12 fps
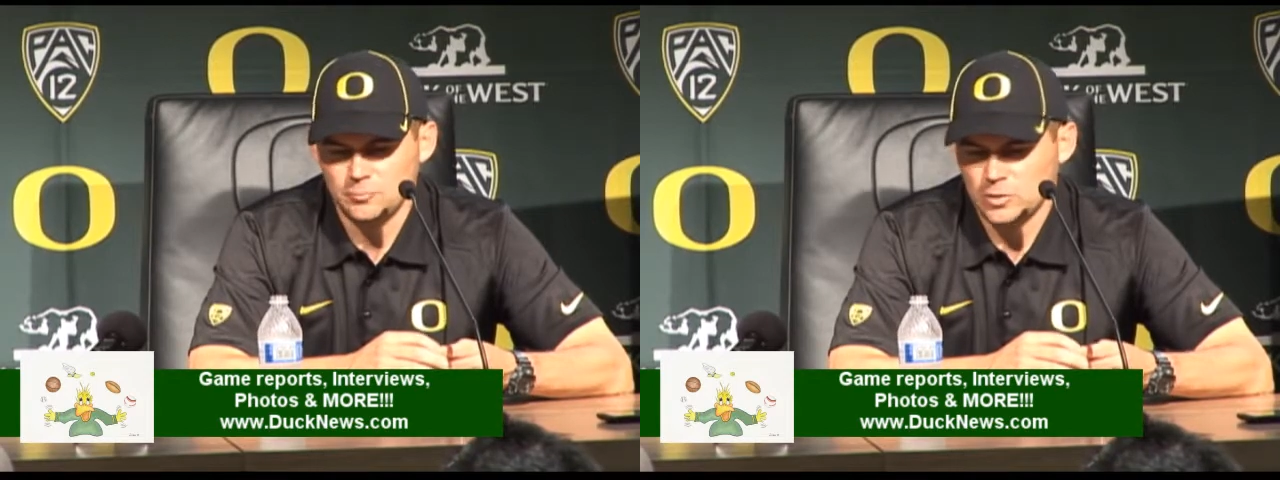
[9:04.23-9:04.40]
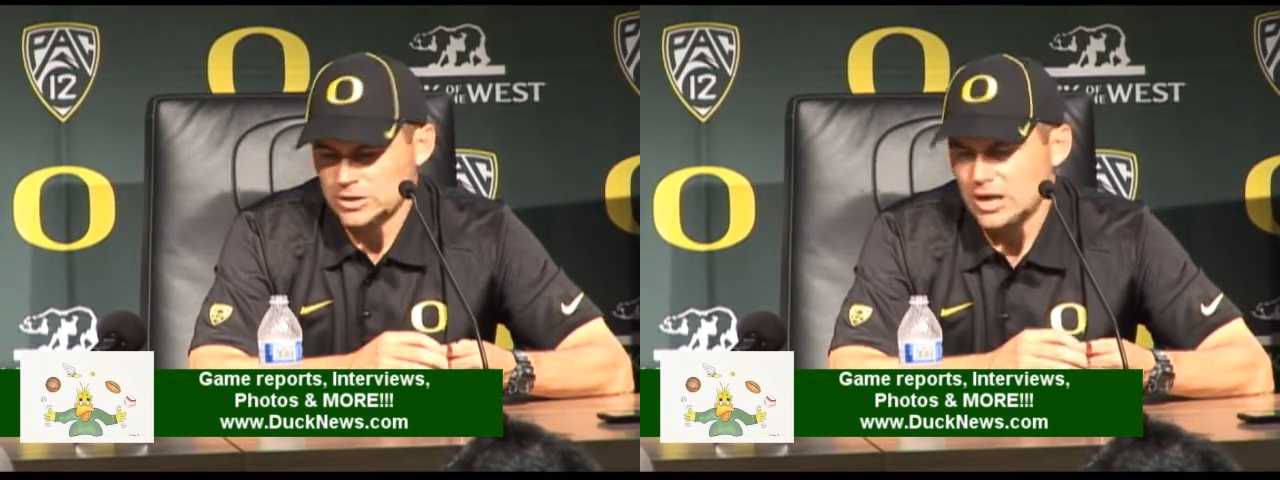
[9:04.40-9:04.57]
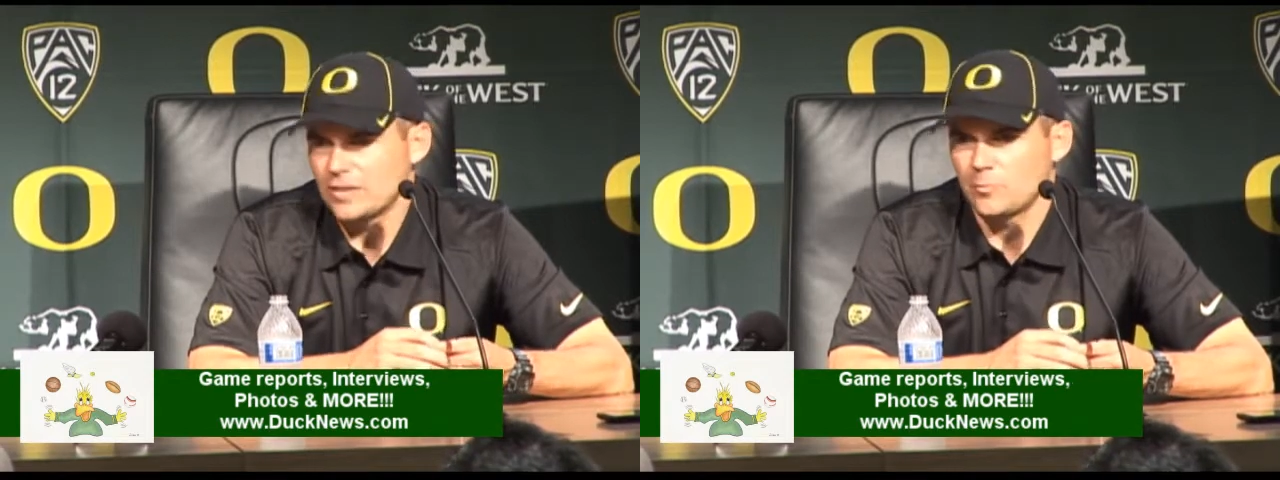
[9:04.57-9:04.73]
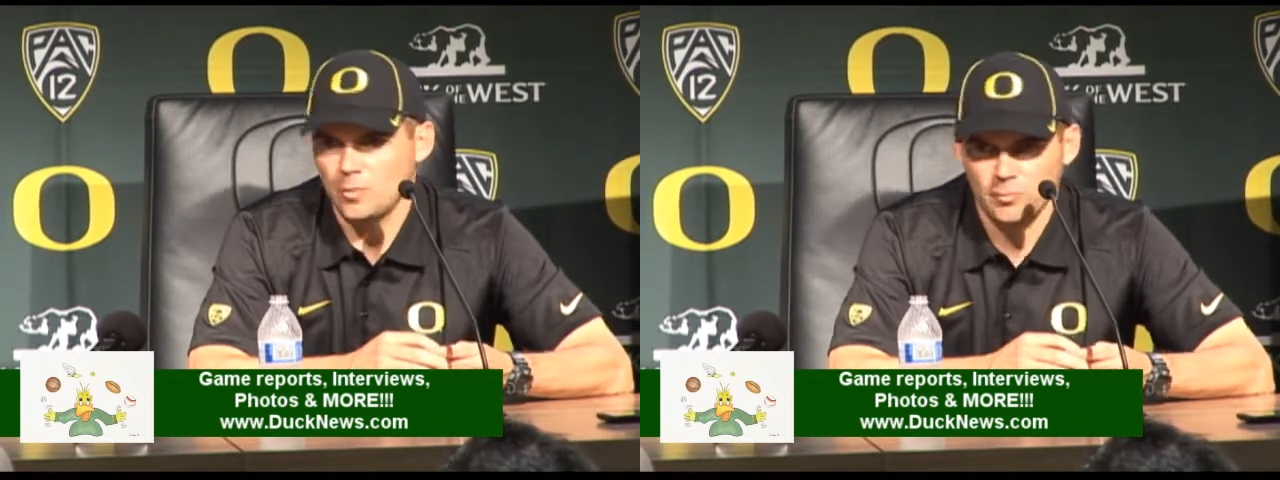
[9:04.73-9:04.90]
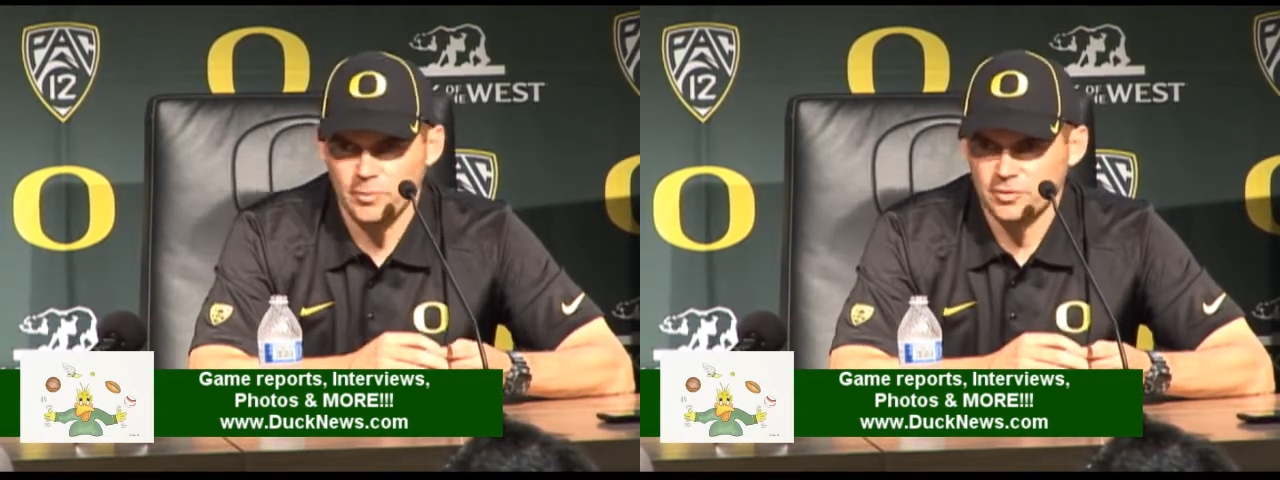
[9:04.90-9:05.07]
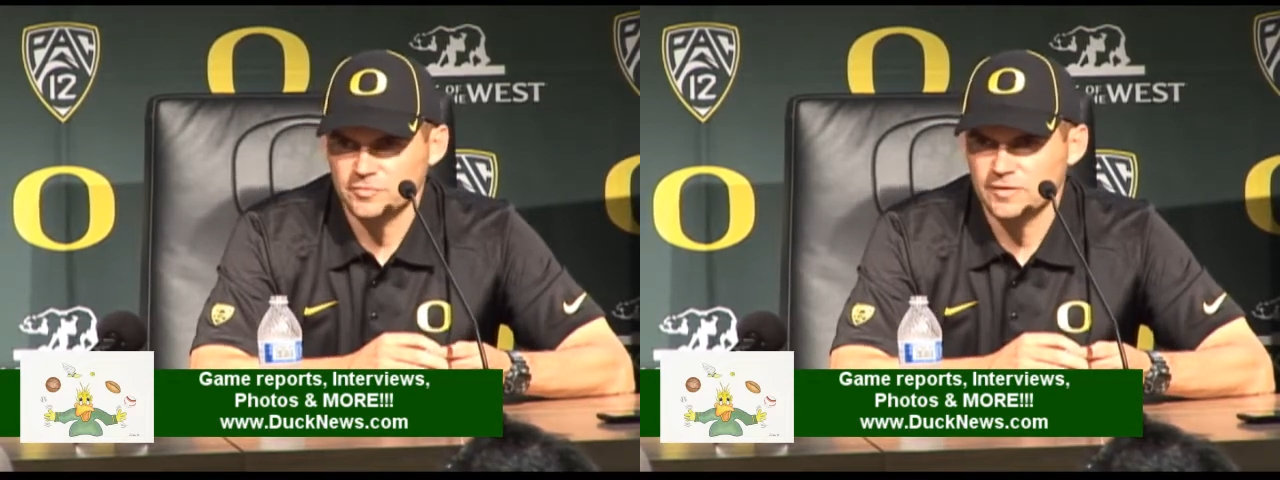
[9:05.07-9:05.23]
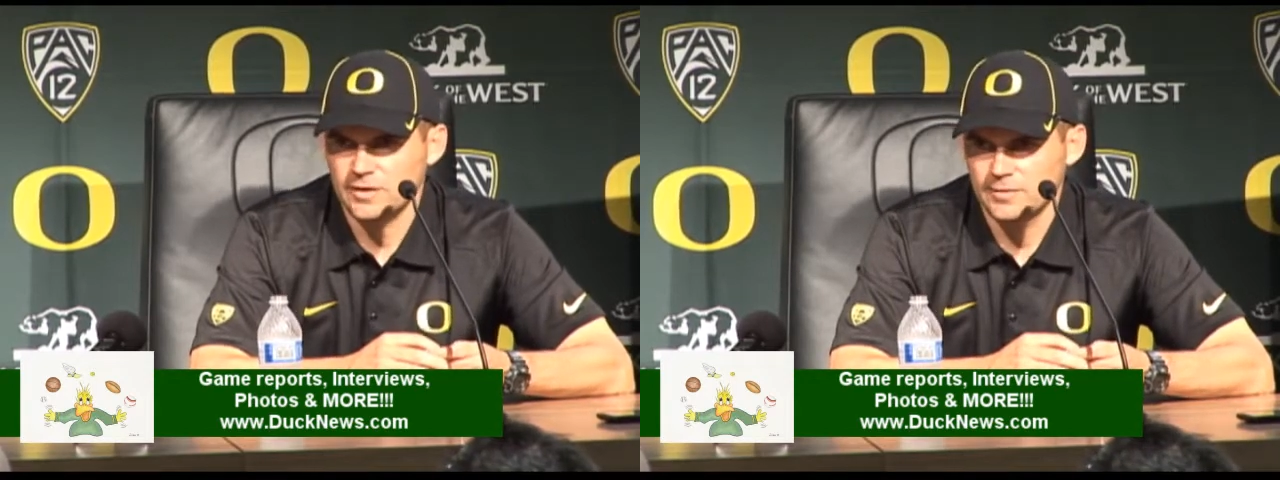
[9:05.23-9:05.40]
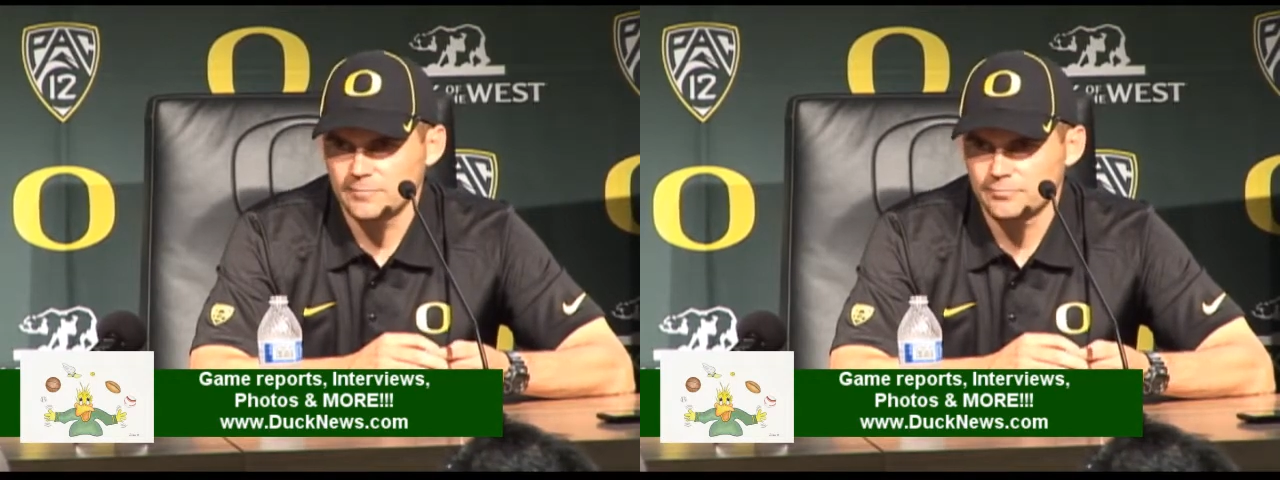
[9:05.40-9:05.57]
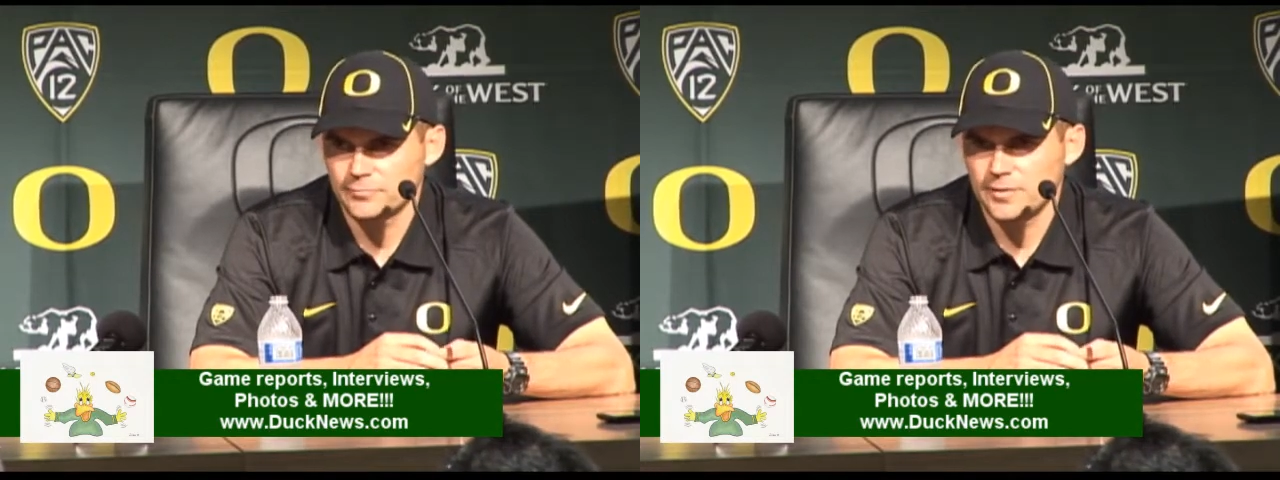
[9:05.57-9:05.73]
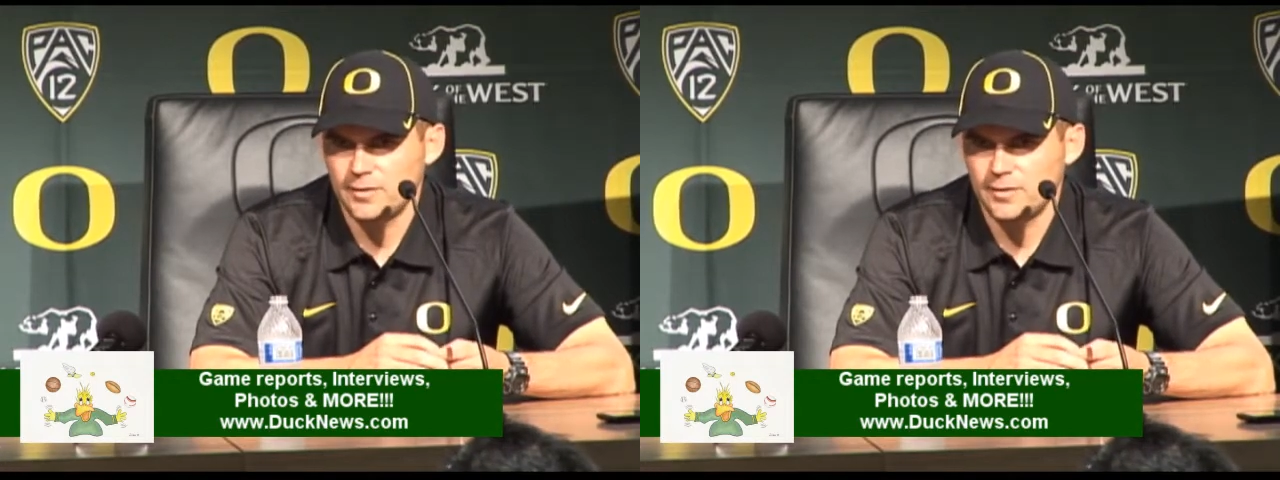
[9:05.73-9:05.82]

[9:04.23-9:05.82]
then we caught the ball better today.